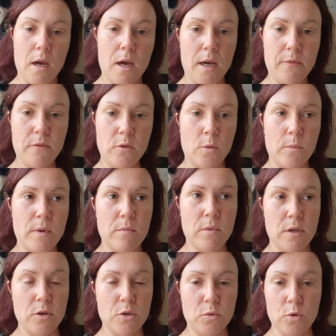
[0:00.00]
I've not been
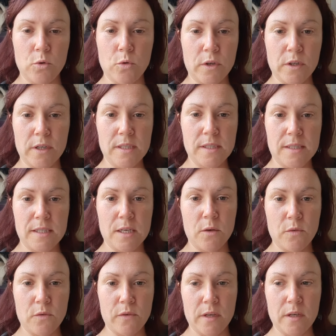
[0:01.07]
my usual organized self,